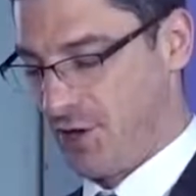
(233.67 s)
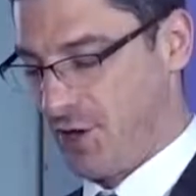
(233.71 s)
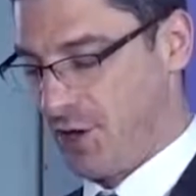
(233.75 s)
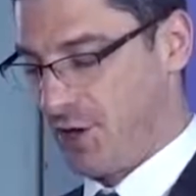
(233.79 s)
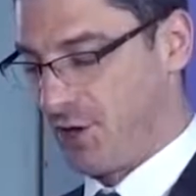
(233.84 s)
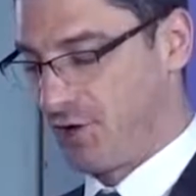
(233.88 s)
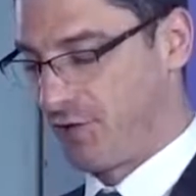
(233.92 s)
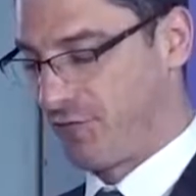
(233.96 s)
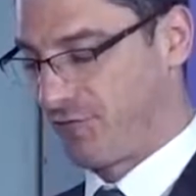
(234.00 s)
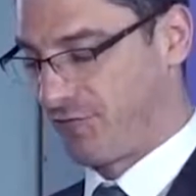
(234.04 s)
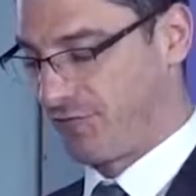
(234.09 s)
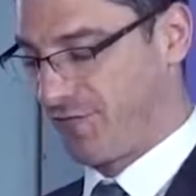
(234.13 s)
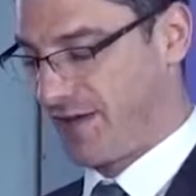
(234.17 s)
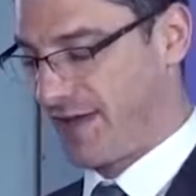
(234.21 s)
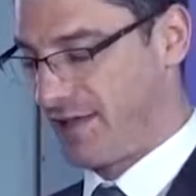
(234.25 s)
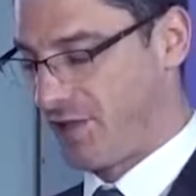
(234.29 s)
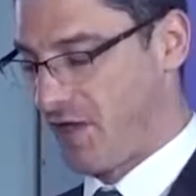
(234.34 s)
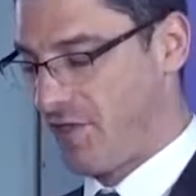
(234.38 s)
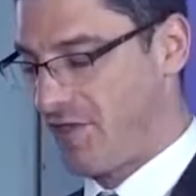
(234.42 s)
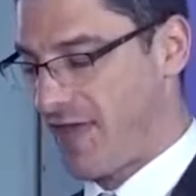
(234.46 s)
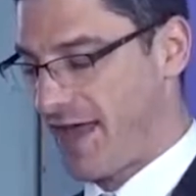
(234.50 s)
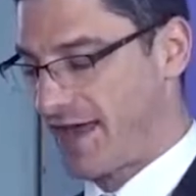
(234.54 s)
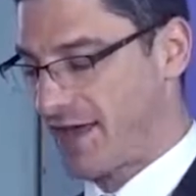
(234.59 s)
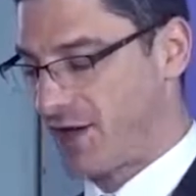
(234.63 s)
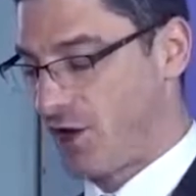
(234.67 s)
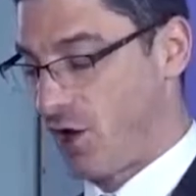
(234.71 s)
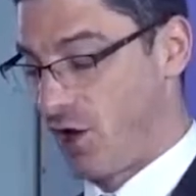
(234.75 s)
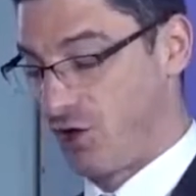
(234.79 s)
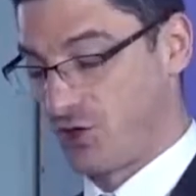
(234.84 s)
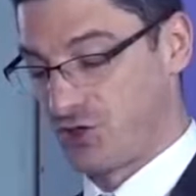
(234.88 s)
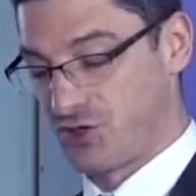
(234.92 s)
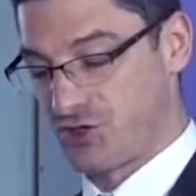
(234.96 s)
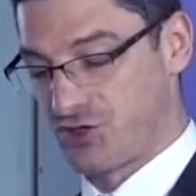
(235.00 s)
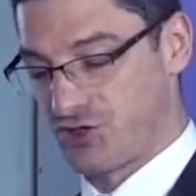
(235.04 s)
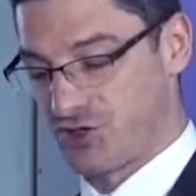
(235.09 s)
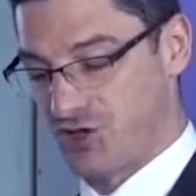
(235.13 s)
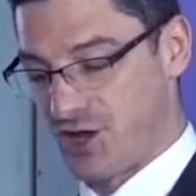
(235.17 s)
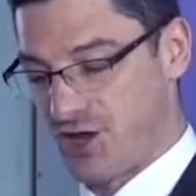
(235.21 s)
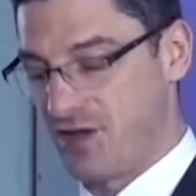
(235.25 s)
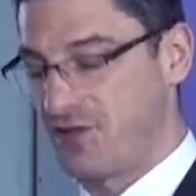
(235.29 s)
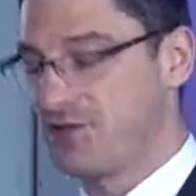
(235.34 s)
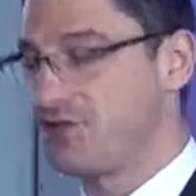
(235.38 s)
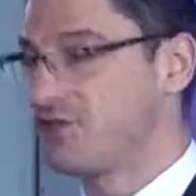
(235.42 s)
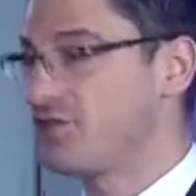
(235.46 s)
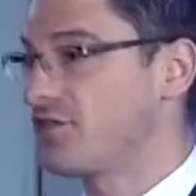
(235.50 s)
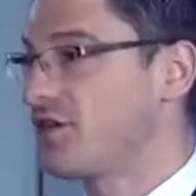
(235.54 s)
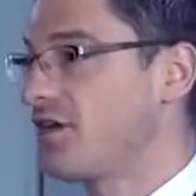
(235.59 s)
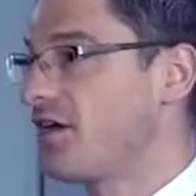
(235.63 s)
who feel that their
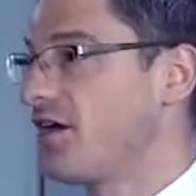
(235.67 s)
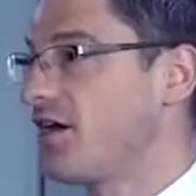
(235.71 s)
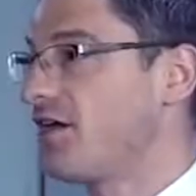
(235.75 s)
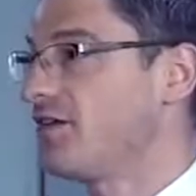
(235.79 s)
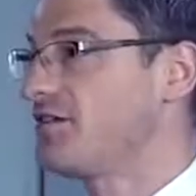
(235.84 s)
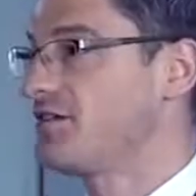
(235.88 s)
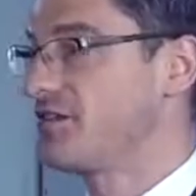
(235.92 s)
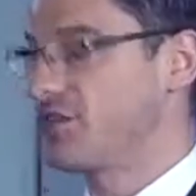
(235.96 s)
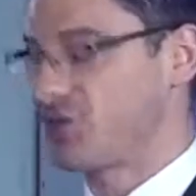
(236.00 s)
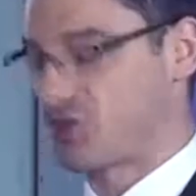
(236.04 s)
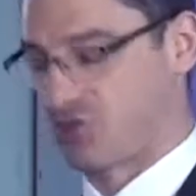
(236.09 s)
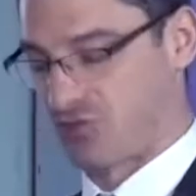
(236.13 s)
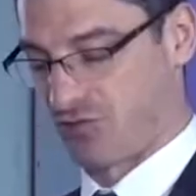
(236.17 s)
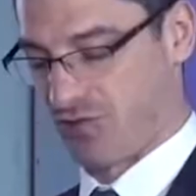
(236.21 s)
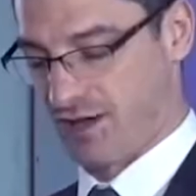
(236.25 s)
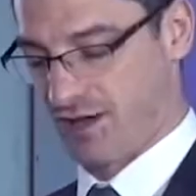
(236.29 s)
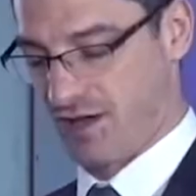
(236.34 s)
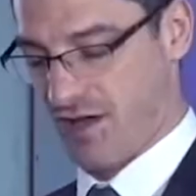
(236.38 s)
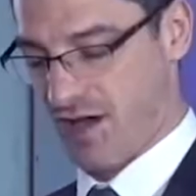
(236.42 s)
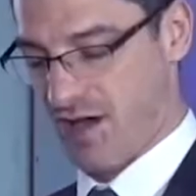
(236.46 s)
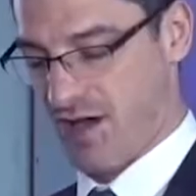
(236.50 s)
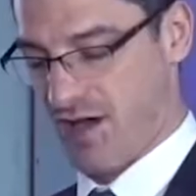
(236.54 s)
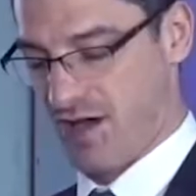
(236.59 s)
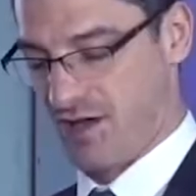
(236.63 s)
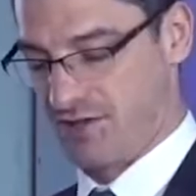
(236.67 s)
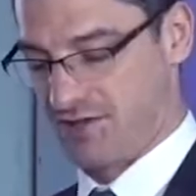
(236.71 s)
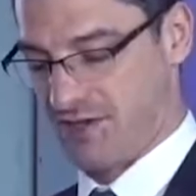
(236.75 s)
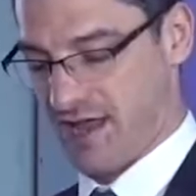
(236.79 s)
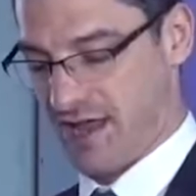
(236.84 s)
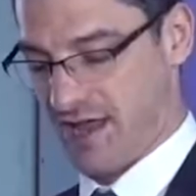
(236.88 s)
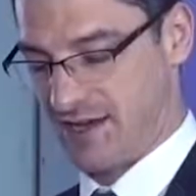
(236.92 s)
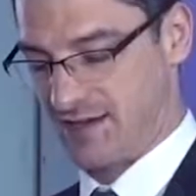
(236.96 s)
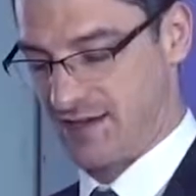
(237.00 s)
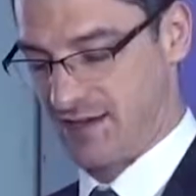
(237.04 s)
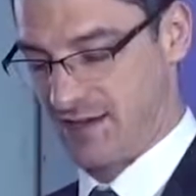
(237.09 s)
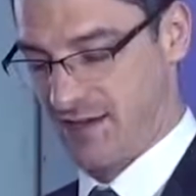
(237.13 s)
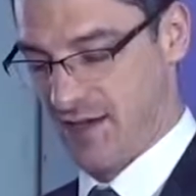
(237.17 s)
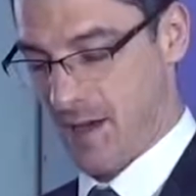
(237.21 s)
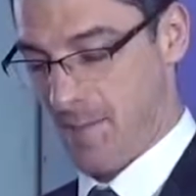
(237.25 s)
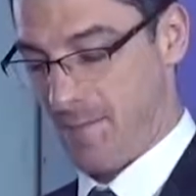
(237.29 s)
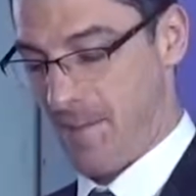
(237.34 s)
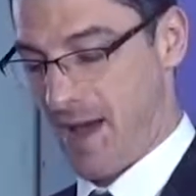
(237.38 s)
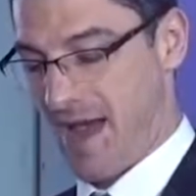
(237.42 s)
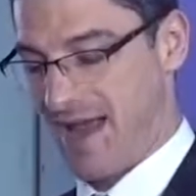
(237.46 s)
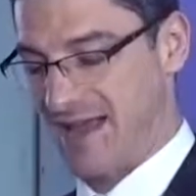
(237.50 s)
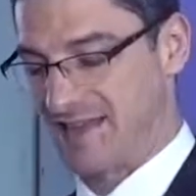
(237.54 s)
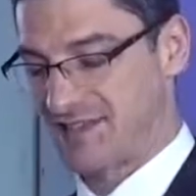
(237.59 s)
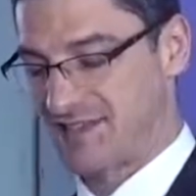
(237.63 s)
concerns are disregarded
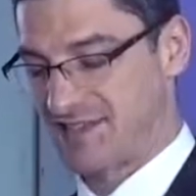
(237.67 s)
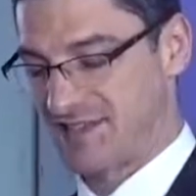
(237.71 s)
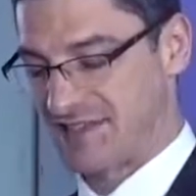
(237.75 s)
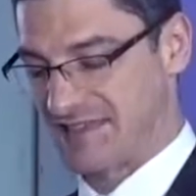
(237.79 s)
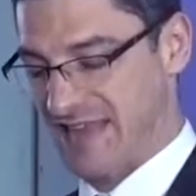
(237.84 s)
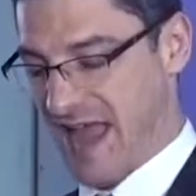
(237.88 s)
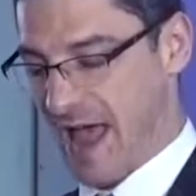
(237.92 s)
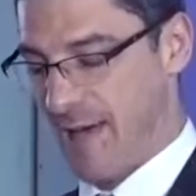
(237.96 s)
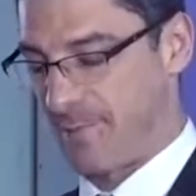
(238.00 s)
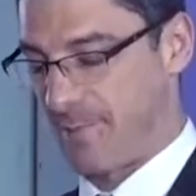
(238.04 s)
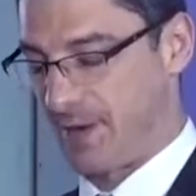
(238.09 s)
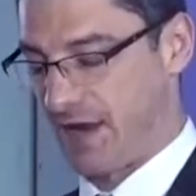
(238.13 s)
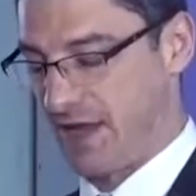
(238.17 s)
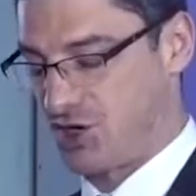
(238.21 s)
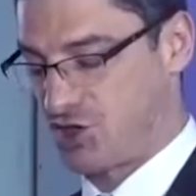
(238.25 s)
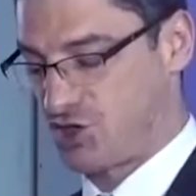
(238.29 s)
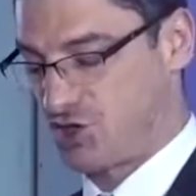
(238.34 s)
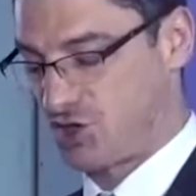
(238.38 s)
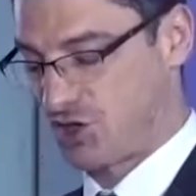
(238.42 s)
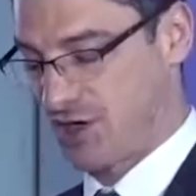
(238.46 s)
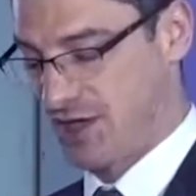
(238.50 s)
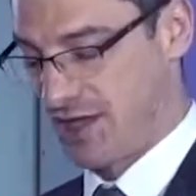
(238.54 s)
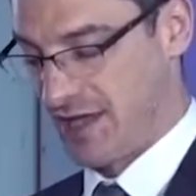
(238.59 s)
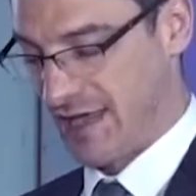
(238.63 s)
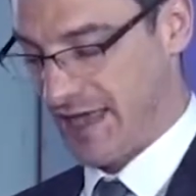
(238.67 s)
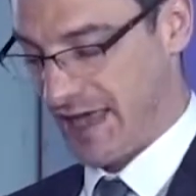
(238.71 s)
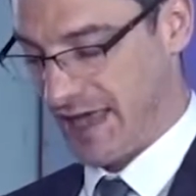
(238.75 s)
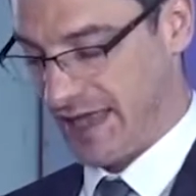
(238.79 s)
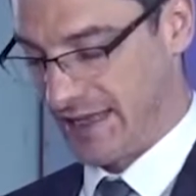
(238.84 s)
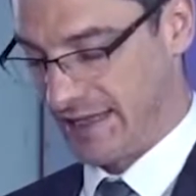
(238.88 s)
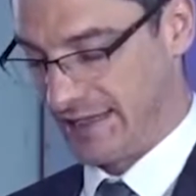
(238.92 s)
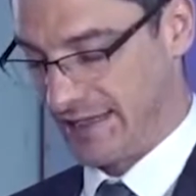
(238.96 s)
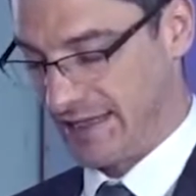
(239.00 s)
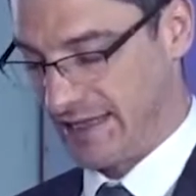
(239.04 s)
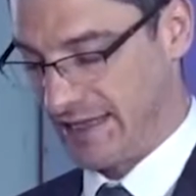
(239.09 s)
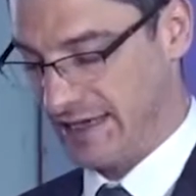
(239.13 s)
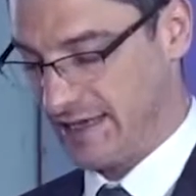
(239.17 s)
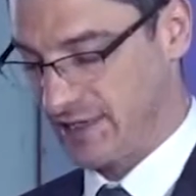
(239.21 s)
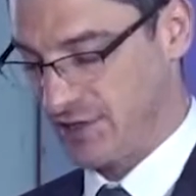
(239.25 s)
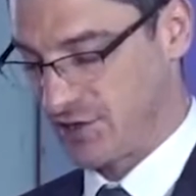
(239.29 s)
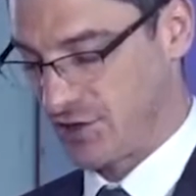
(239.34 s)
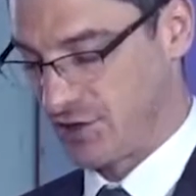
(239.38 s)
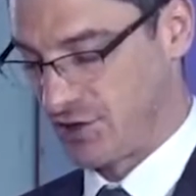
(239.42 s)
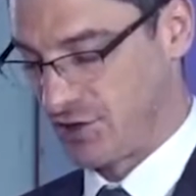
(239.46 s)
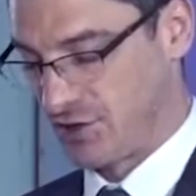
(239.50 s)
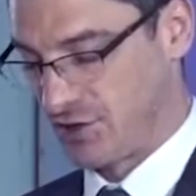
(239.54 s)
by established elite